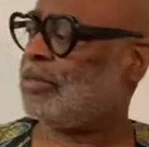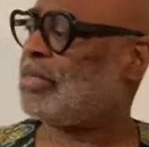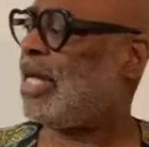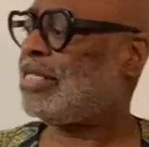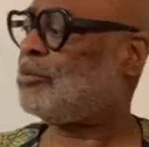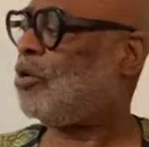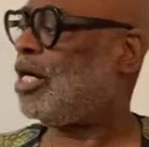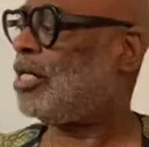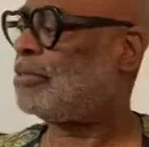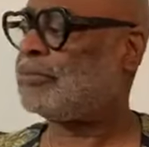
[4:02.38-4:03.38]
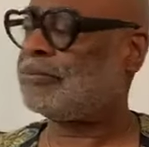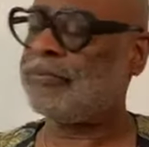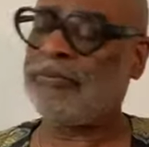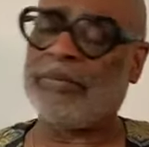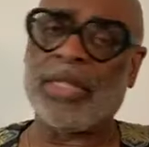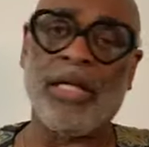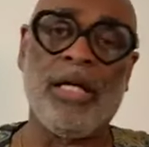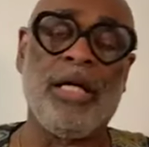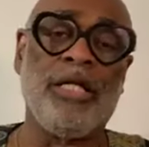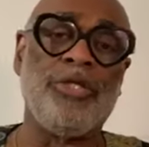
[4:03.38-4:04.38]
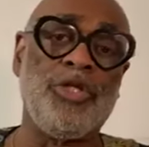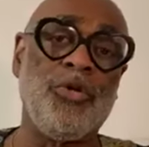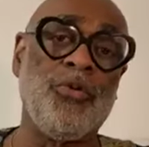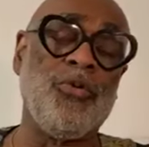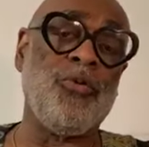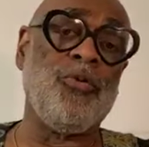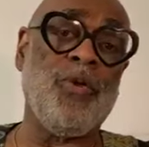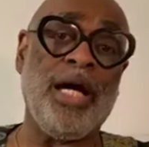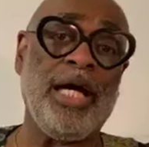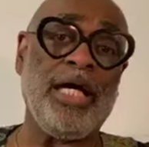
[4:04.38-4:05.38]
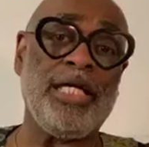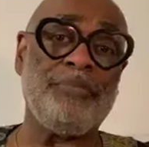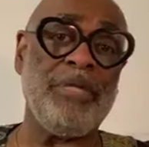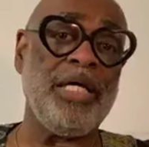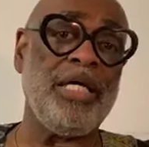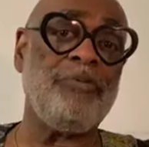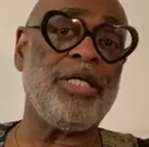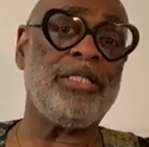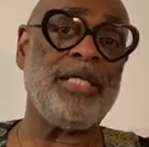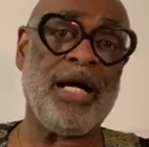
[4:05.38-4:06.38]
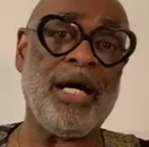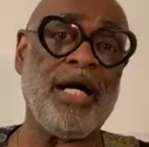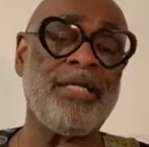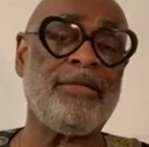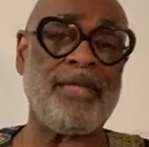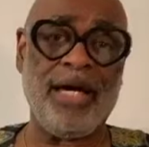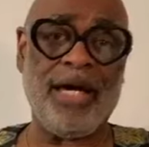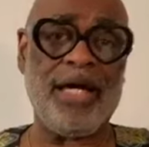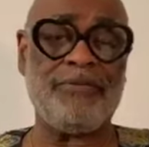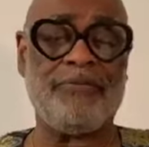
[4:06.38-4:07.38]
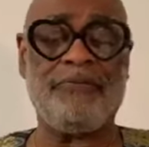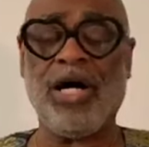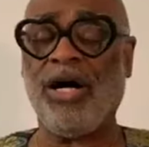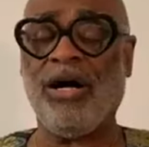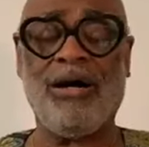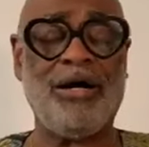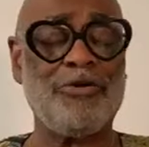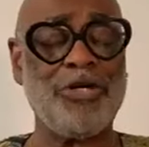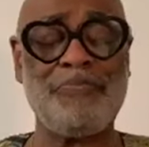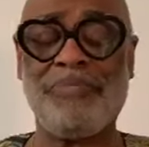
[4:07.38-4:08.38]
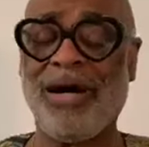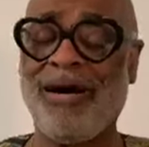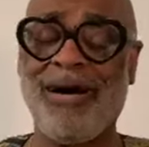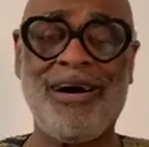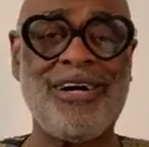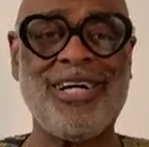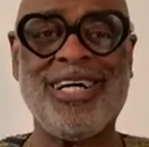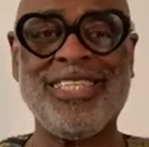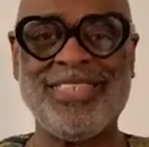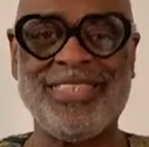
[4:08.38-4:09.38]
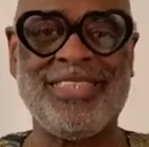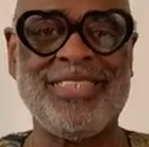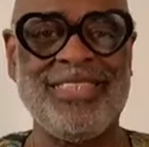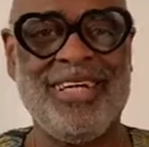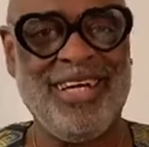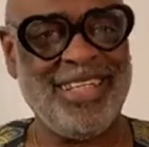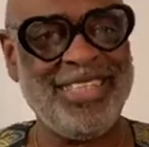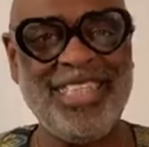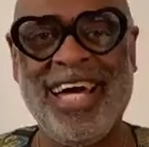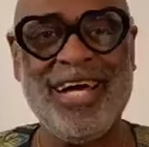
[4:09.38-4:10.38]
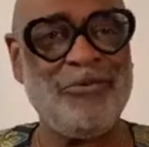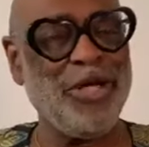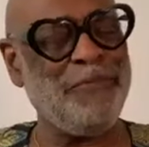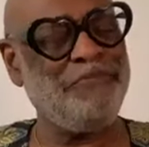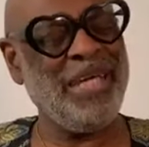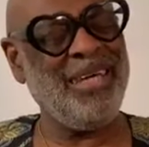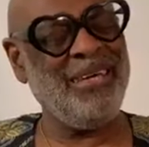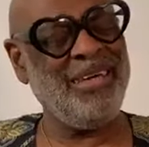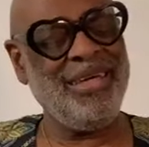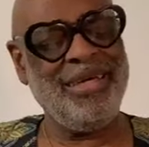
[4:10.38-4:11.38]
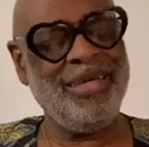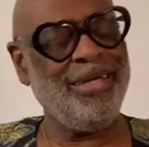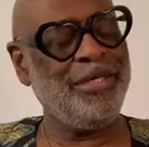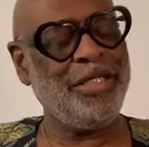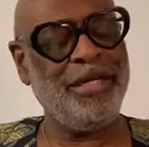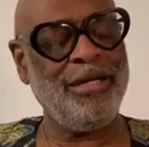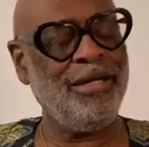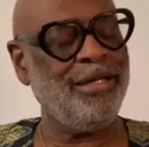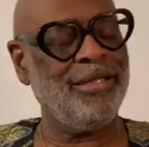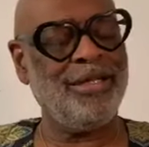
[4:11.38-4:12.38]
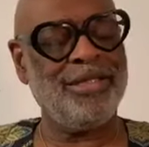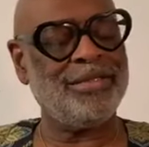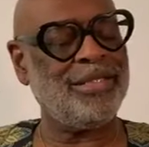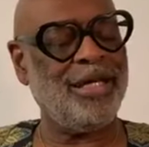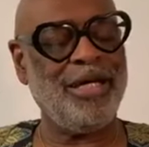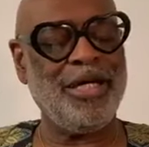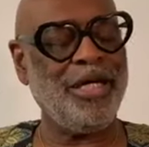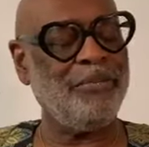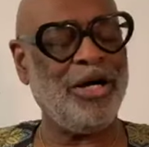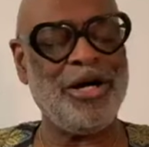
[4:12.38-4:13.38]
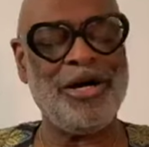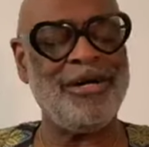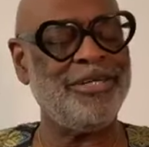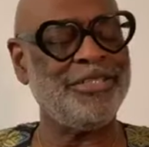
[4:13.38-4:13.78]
Guess what? You and me were not that far apart. Yeah, we're beating the same heart.